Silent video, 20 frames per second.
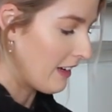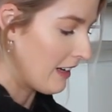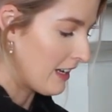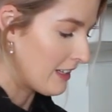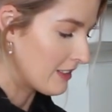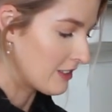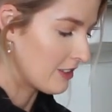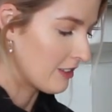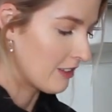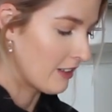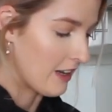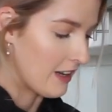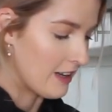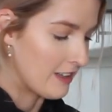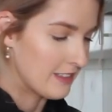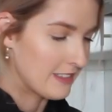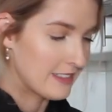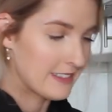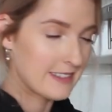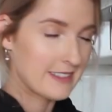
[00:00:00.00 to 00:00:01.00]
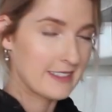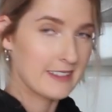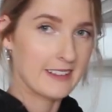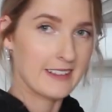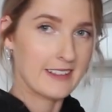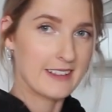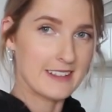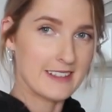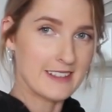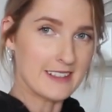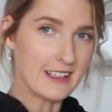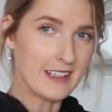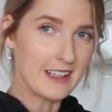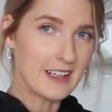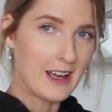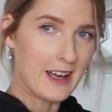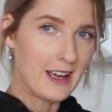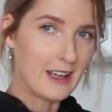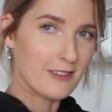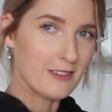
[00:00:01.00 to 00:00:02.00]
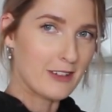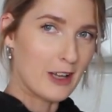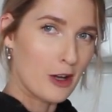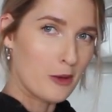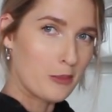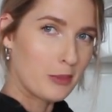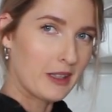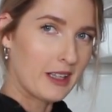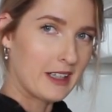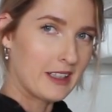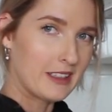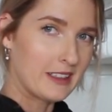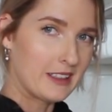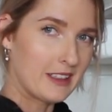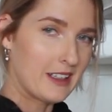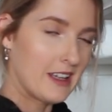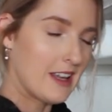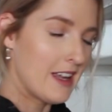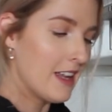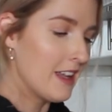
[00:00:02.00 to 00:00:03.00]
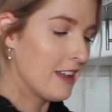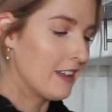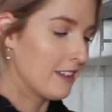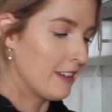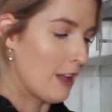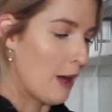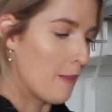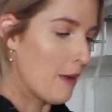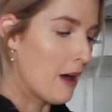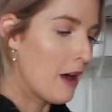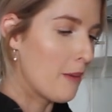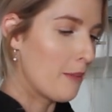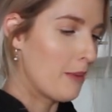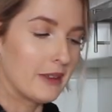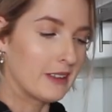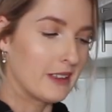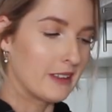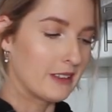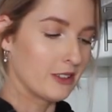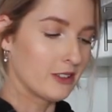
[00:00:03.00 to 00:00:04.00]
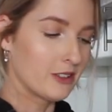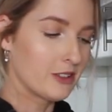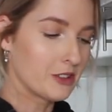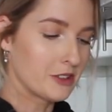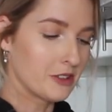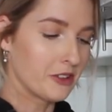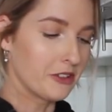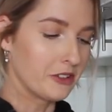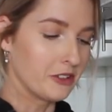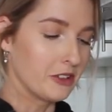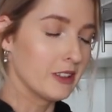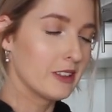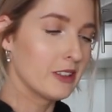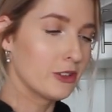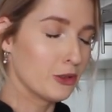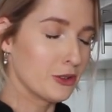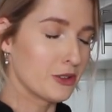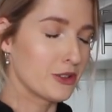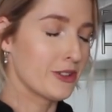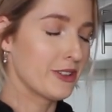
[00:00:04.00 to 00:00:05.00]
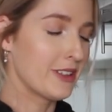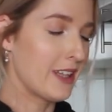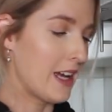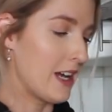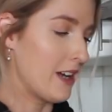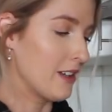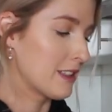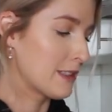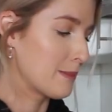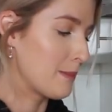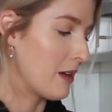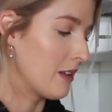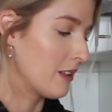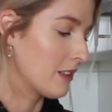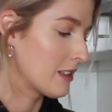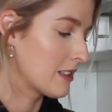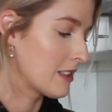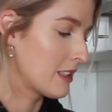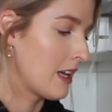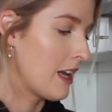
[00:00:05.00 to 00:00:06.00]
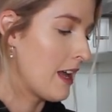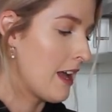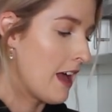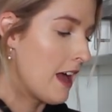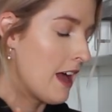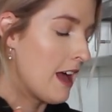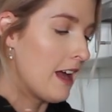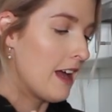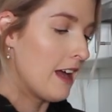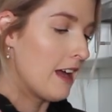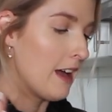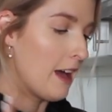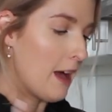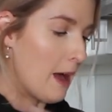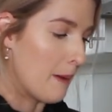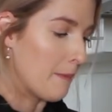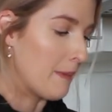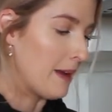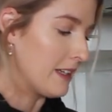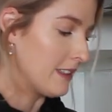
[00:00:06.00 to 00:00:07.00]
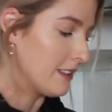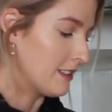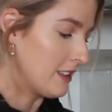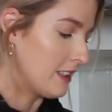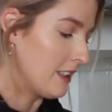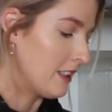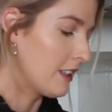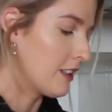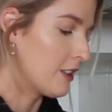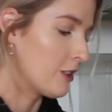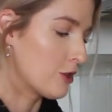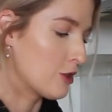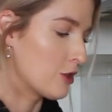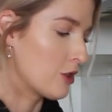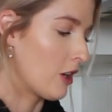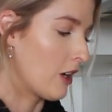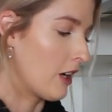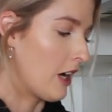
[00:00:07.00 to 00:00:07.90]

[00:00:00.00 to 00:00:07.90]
as you guys can see, I have now plated them up and they look so good. Also the house smells amazing. So